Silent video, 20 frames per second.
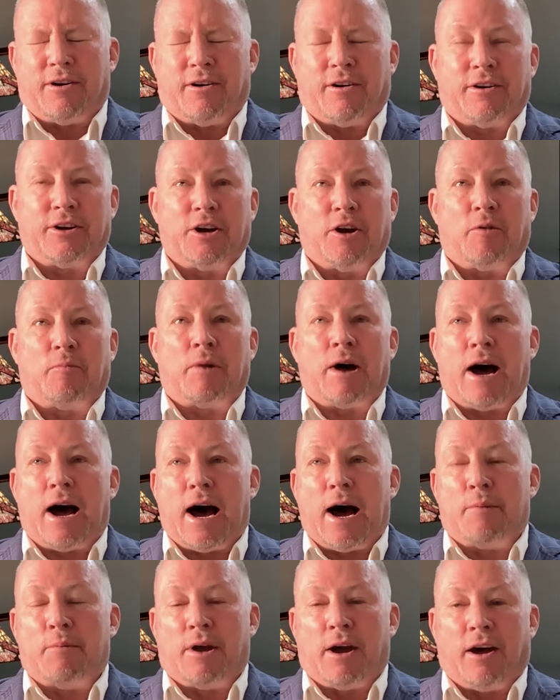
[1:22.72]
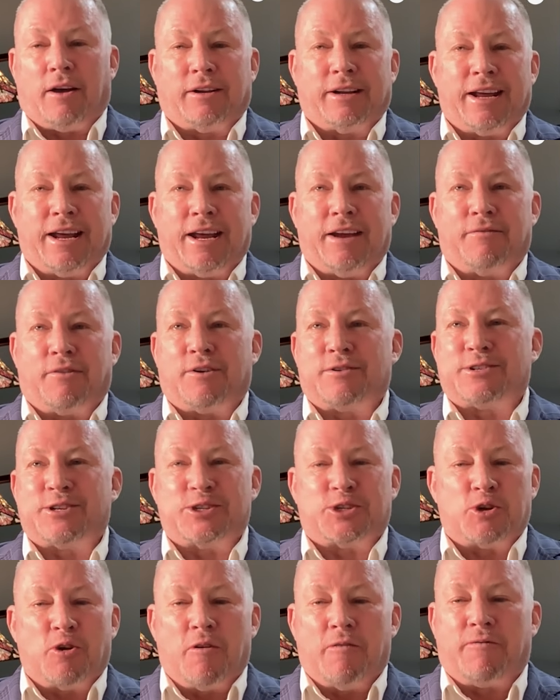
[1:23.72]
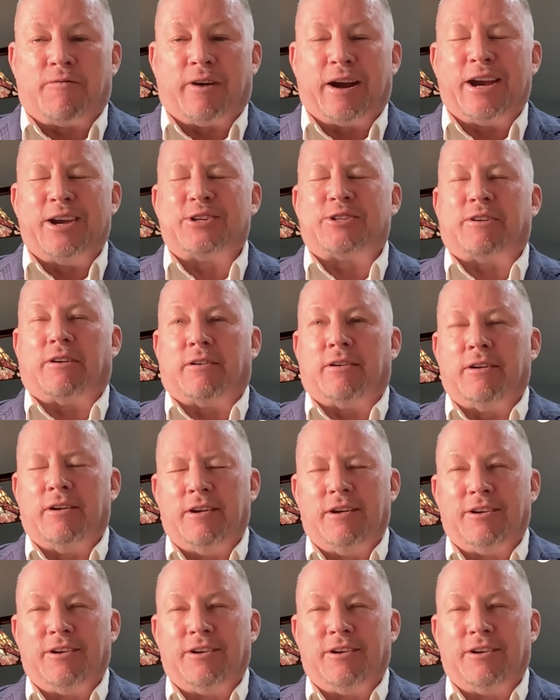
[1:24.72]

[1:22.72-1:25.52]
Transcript: or, you know, Muhammad Ali versus Joe Frazier,